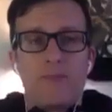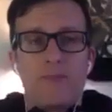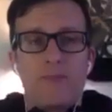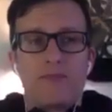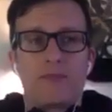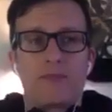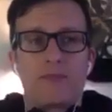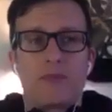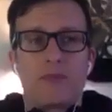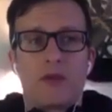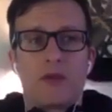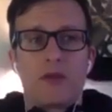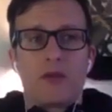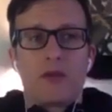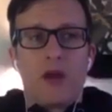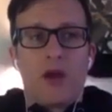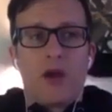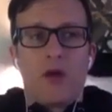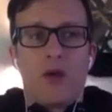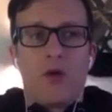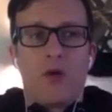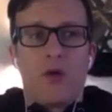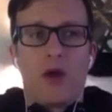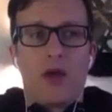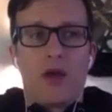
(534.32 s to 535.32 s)
You
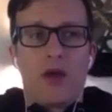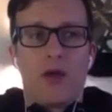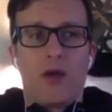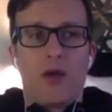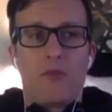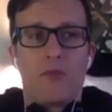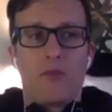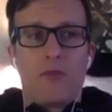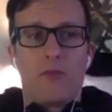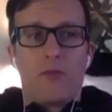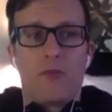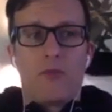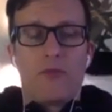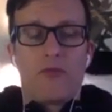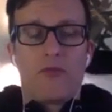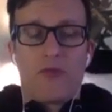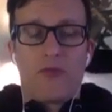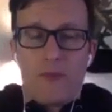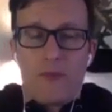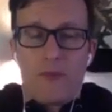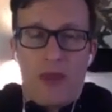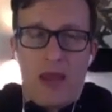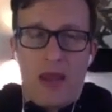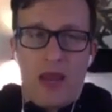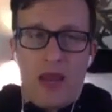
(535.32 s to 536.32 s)
know, for
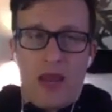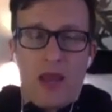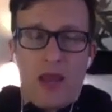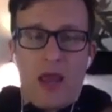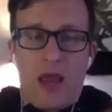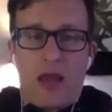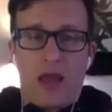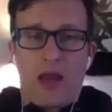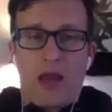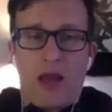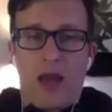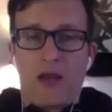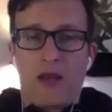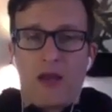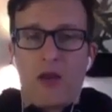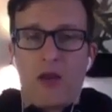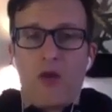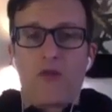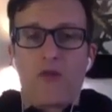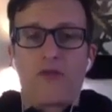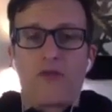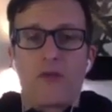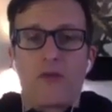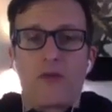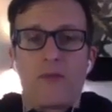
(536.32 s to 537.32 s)
me, and I know
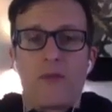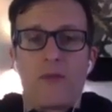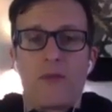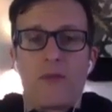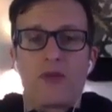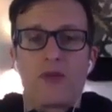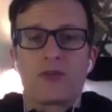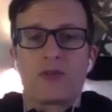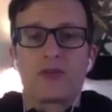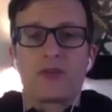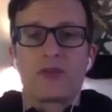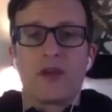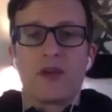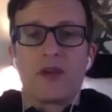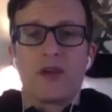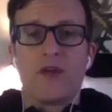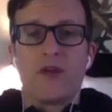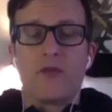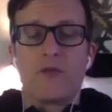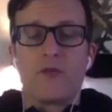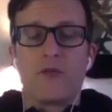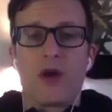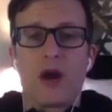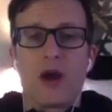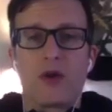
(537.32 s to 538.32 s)
for most
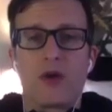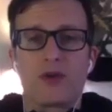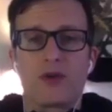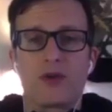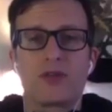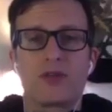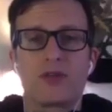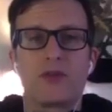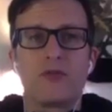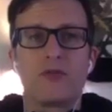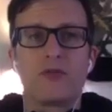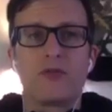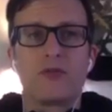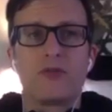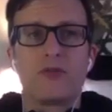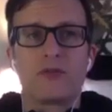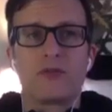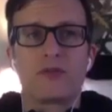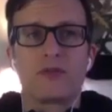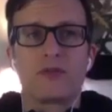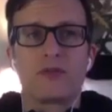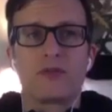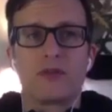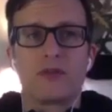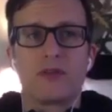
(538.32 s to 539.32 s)
of our
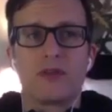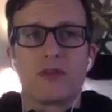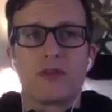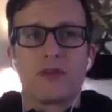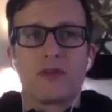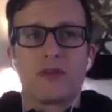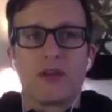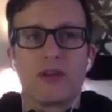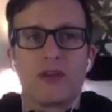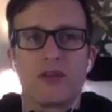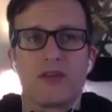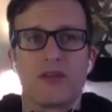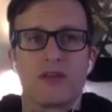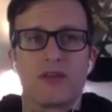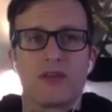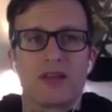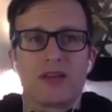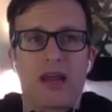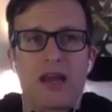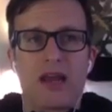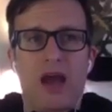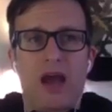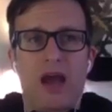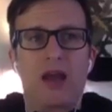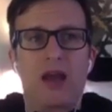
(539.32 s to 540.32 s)
students, the
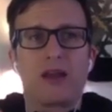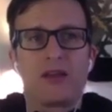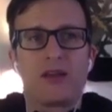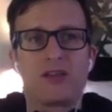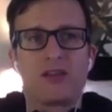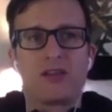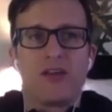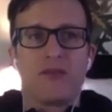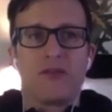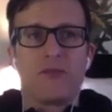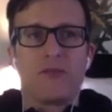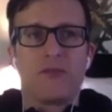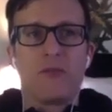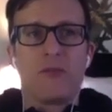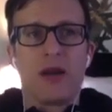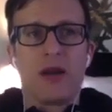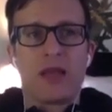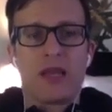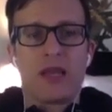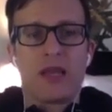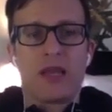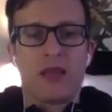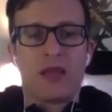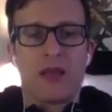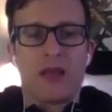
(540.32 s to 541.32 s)
psychology of
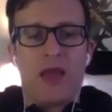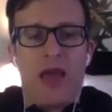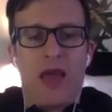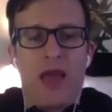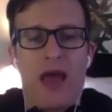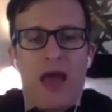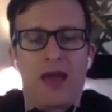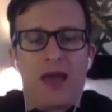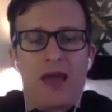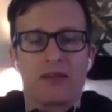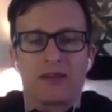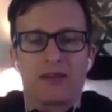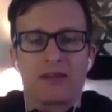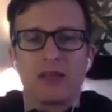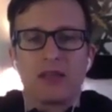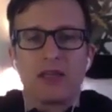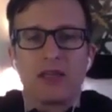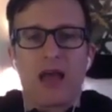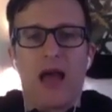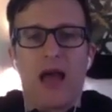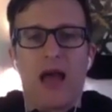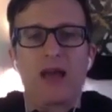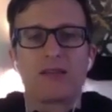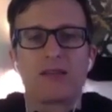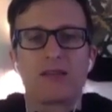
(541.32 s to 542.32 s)
money has a
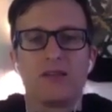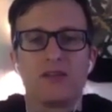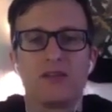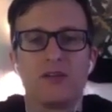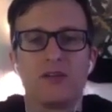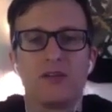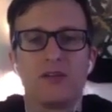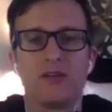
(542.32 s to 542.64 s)
lot to do